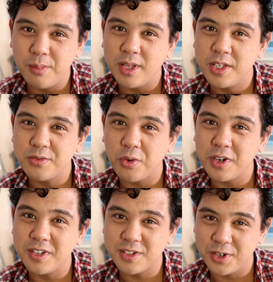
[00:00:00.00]
you made this for
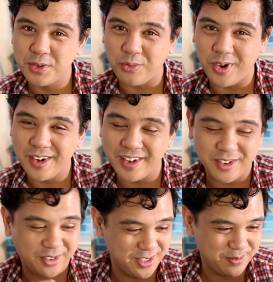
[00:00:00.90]
turned 1
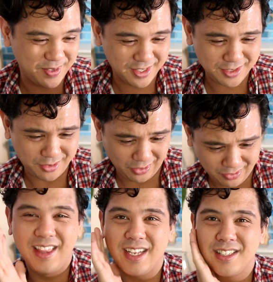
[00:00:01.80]
on Christmas?
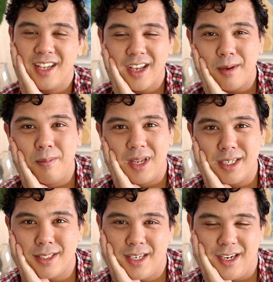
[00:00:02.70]
That's like a
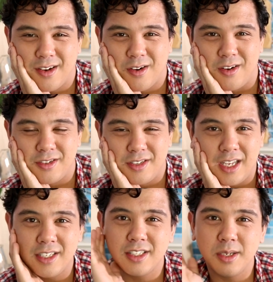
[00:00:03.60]
blessing and a curse.
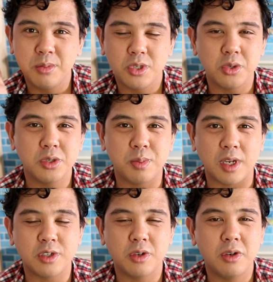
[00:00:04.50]
That seems so
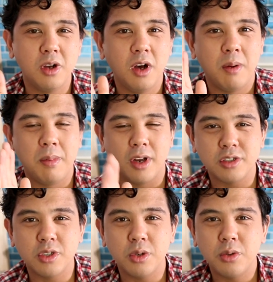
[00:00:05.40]
special, but
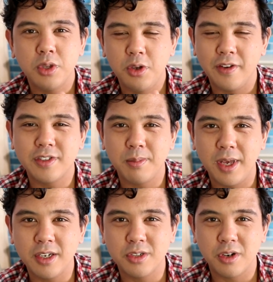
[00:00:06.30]
also you have to
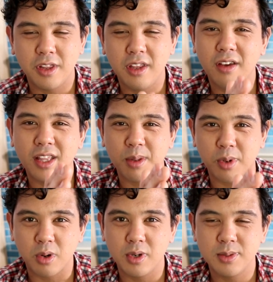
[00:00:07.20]
make sure that you get them
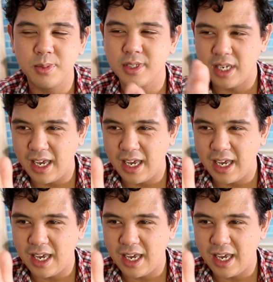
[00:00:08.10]
a Christmas